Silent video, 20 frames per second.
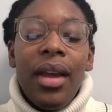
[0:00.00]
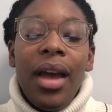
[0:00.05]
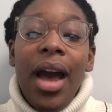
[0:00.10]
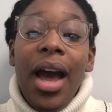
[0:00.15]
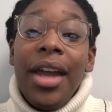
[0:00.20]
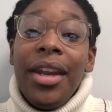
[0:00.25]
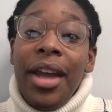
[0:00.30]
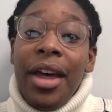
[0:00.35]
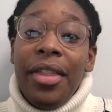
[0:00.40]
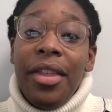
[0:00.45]

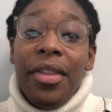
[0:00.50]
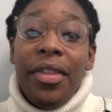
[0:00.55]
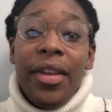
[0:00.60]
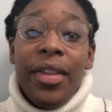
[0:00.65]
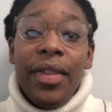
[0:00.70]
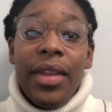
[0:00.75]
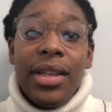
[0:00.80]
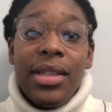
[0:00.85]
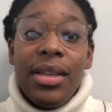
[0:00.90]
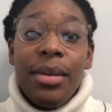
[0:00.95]
Another
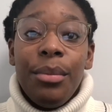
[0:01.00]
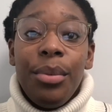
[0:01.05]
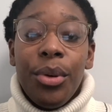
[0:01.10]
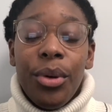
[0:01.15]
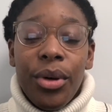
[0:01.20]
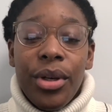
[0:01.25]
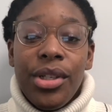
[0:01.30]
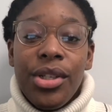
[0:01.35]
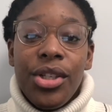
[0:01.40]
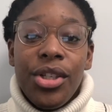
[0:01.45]
thing that's
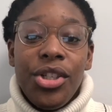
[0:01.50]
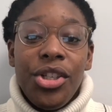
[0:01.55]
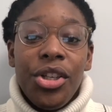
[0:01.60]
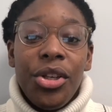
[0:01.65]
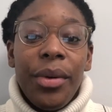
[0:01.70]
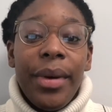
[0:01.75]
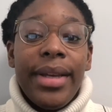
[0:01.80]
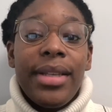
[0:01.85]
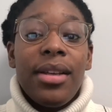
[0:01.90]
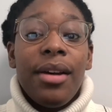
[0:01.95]
important to
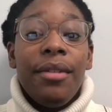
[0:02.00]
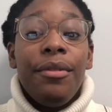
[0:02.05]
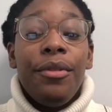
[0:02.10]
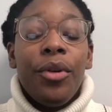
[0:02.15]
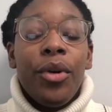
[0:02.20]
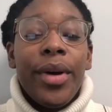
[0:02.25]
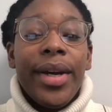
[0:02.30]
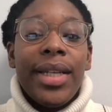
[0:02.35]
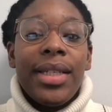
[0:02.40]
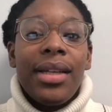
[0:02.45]
do is
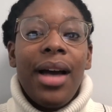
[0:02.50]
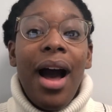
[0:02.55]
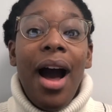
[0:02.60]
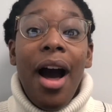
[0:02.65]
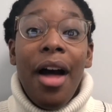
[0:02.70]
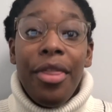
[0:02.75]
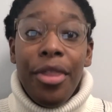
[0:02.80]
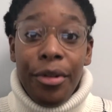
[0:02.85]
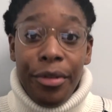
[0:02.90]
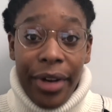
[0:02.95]
avoid
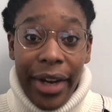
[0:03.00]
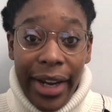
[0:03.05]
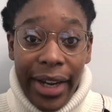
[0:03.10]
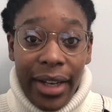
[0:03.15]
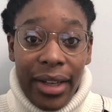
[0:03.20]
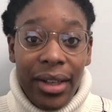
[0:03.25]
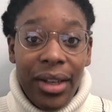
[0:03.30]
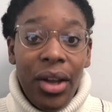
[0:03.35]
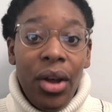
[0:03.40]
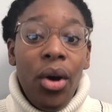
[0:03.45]

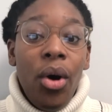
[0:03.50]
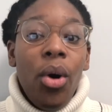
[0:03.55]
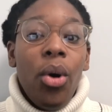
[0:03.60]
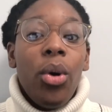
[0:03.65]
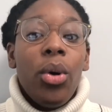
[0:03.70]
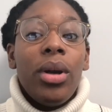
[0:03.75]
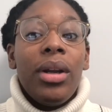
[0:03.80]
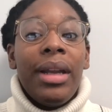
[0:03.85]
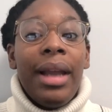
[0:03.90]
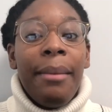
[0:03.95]
othering
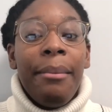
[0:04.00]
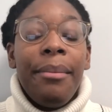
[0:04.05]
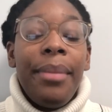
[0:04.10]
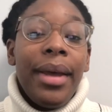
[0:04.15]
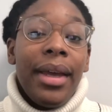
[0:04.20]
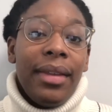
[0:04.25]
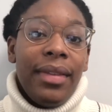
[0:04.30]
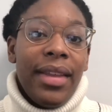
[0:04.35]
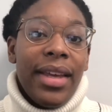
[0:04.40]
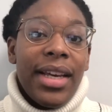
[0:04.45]
or
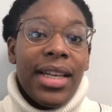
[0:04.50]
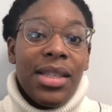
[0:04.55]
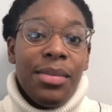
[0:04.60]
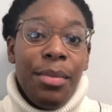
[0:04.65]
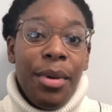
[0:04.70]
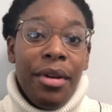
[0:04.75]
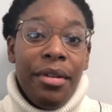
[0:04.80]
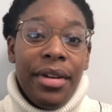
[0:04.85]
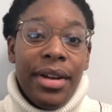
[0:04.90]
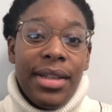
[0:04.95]
lumping the
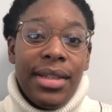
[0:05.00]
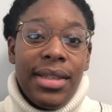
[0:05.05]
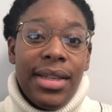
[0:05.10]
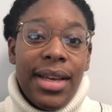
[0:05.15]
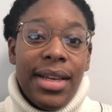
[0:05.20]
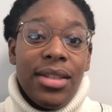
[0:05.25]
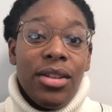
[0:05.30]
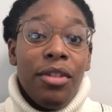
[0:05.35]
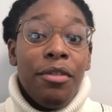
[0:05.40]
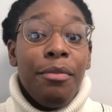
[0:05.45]

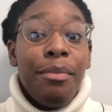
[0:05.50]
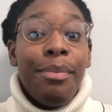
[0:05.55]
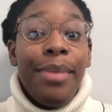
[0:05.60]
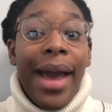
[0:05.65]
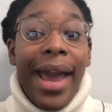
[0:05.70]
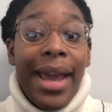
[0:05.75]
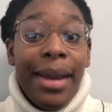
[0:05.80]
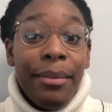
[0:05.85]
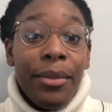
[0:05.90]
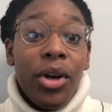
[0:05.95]
experiences of
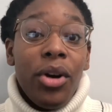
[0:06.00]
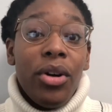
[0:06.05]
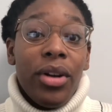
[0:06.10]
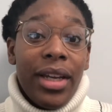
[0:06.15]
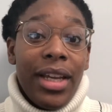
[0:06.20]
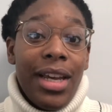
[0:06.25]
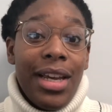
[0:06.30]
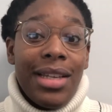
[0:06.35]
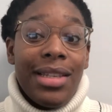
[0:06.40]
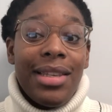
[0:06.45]
BAME
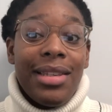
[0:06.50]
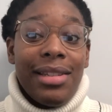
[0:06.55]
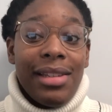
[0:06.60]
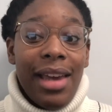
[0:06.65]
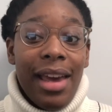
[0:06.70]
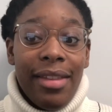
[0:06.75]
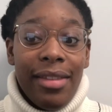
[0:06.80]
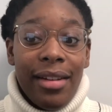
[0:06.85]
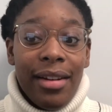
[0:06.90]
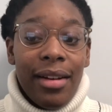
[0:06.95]
colleagues
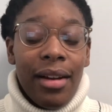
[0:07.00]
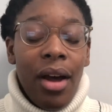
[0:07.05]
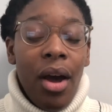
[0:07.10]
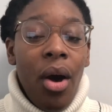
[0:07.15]
together.